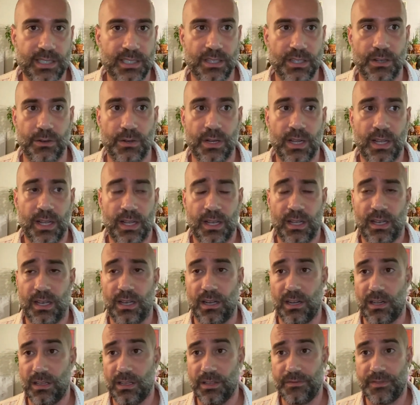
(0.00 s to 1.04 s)
So
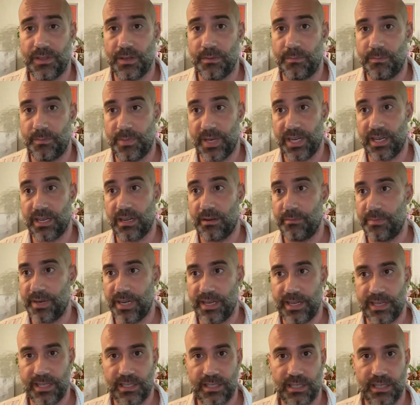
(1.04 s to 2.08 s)
all of the big
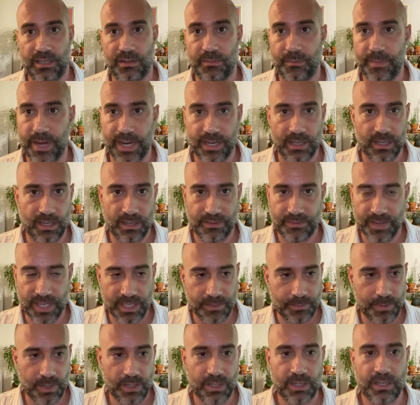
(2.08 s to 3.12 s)
companies, Meta,
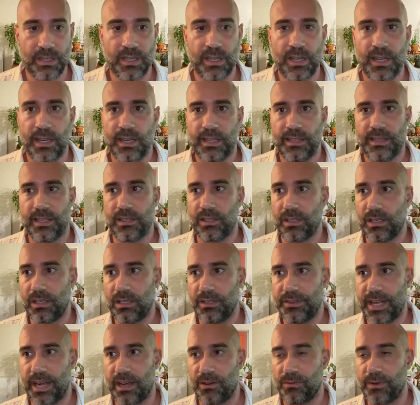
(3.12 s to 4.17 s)
Facebook, they're
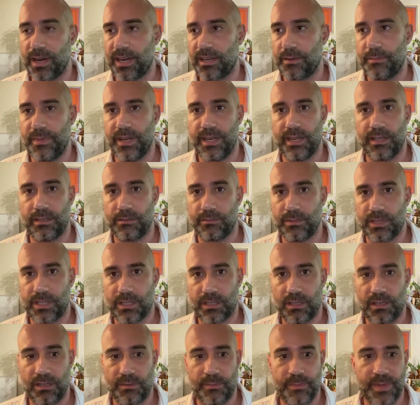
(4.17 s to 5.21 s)
all now recommending what's
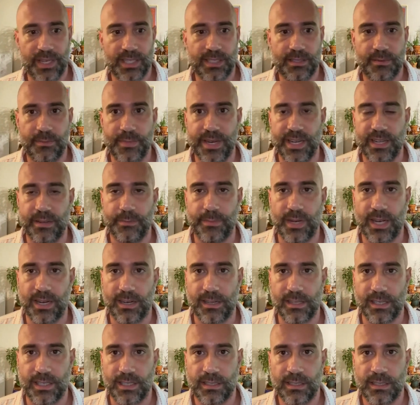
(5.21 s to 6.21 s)
called mixed media modeling.